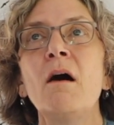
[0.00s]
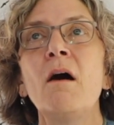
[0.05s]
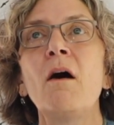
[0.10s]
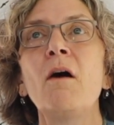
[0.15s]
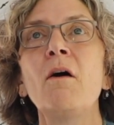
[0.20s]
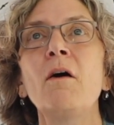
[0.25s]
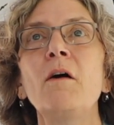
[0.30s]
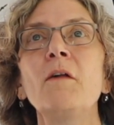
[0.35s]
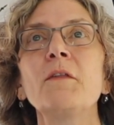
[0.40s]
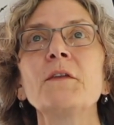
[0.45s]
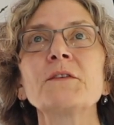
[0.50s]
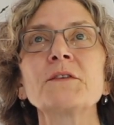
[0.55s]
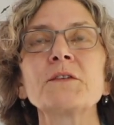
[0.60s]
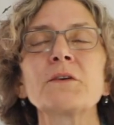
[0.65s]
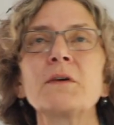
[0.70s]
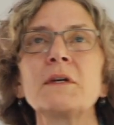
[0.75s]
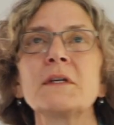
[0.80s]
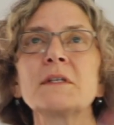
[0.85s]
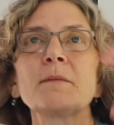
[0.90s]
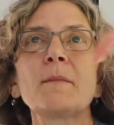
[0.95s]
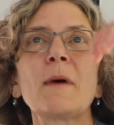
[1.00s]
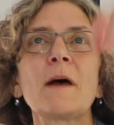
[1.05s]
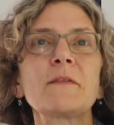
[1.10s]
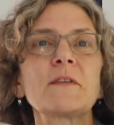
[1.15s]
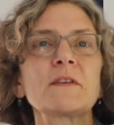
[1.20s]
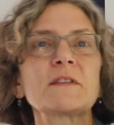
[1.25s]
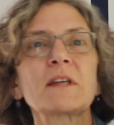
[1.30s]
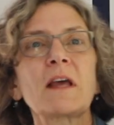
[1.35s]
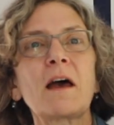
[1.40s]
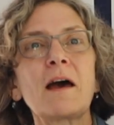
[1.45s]
all the stories about
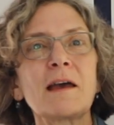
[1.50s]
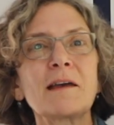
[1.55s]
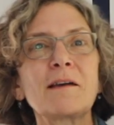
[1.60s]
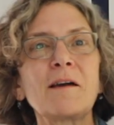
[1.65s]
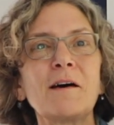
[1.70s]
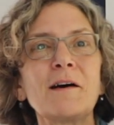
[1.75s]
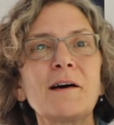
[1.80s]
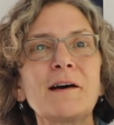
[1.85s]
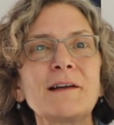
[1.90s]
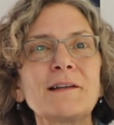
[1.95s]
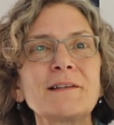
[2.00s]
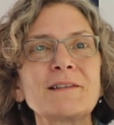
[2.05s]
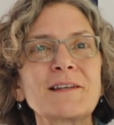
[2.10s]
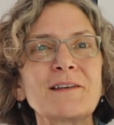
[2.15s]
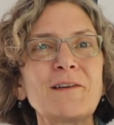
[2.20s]
the sky gods